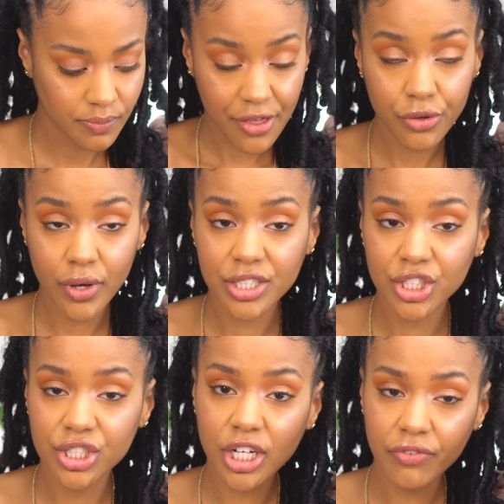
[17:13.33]
I think you guys
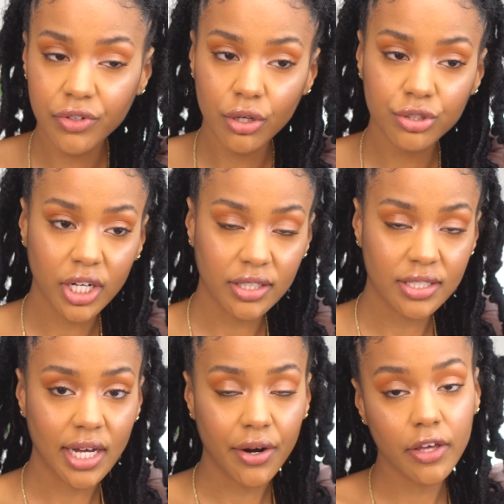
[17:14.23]
should definitely go check this out.